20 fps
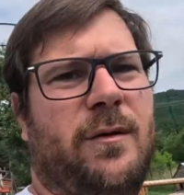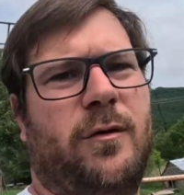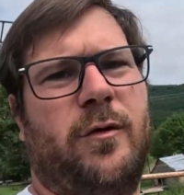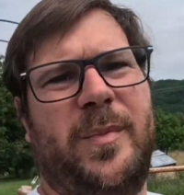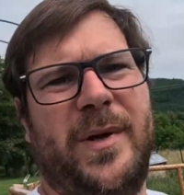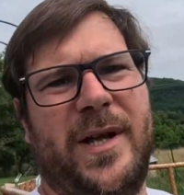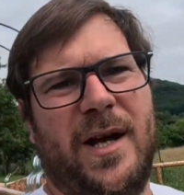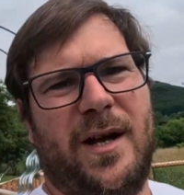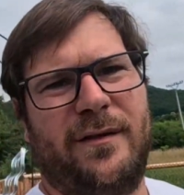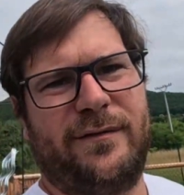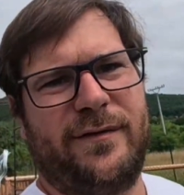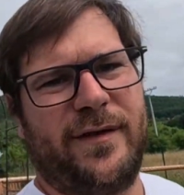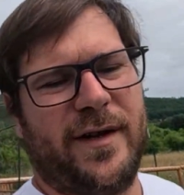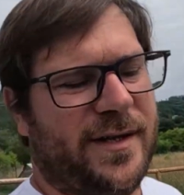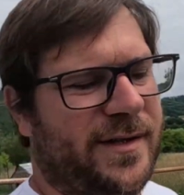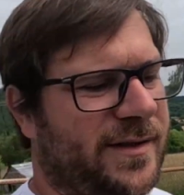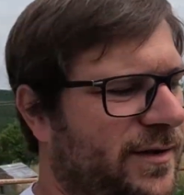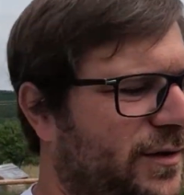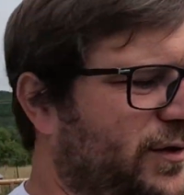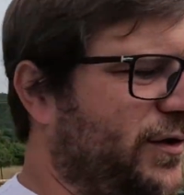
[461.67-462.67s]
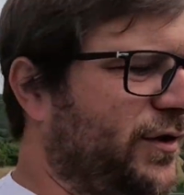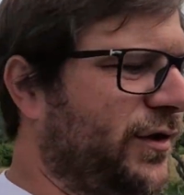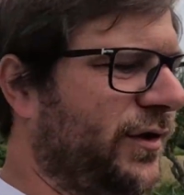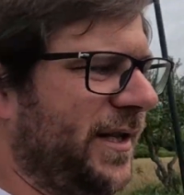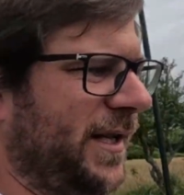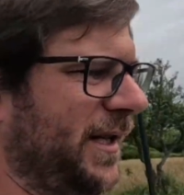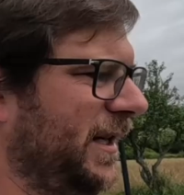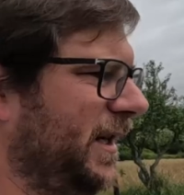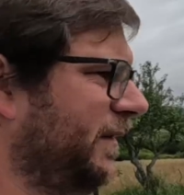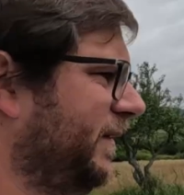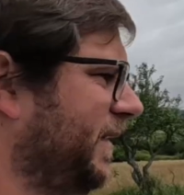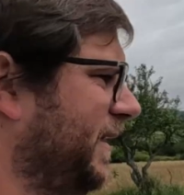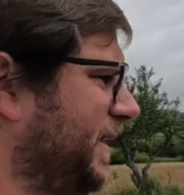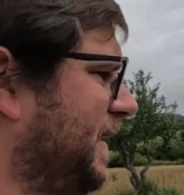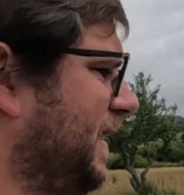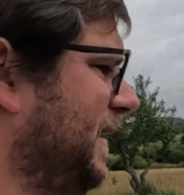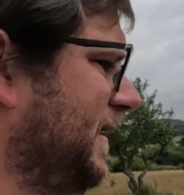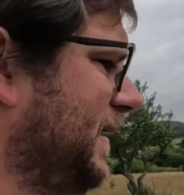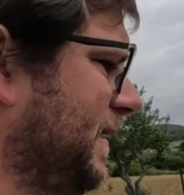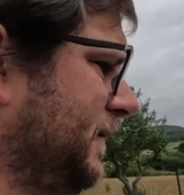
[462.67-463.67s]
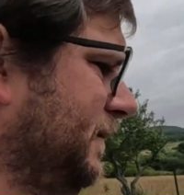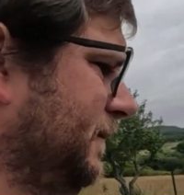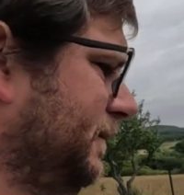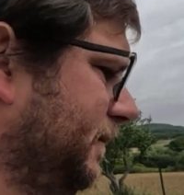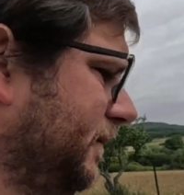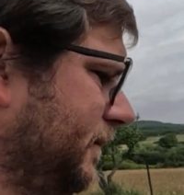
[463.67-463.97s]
will be our first zucchini of the season.